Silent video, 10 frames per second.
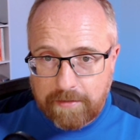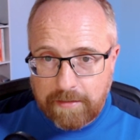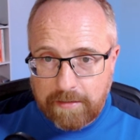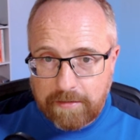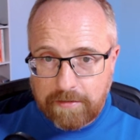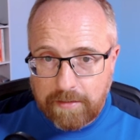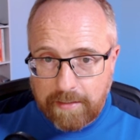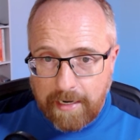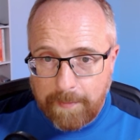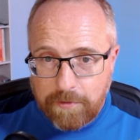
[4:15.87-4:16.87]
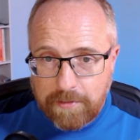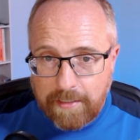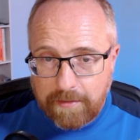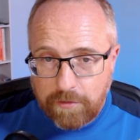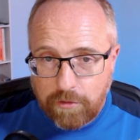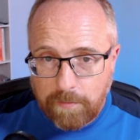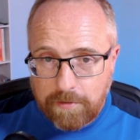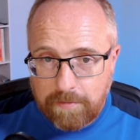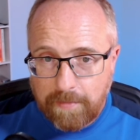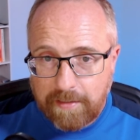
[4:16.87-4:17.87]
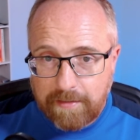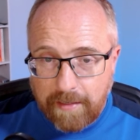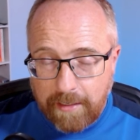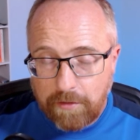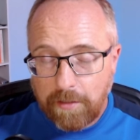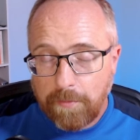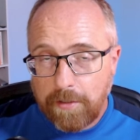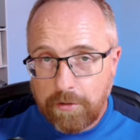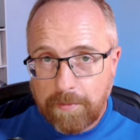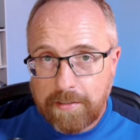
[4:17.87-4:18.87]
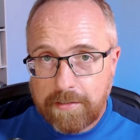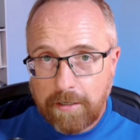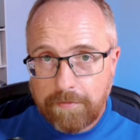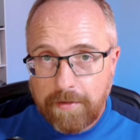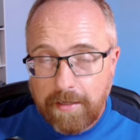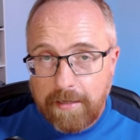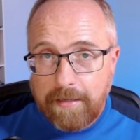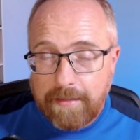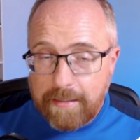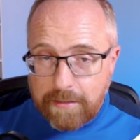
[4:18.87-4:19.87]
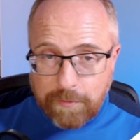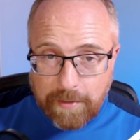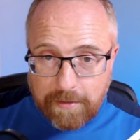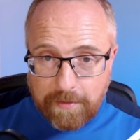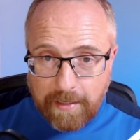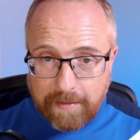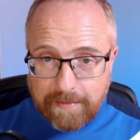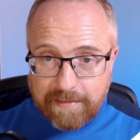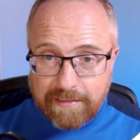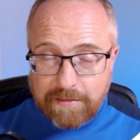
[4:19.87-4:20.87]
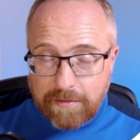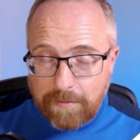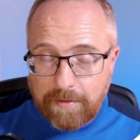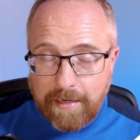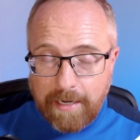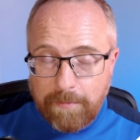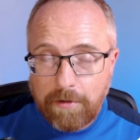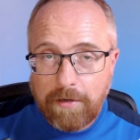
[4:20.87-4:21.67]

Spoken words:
the caption and the description, but the title I want to do myself. Easiest way to do that is just name your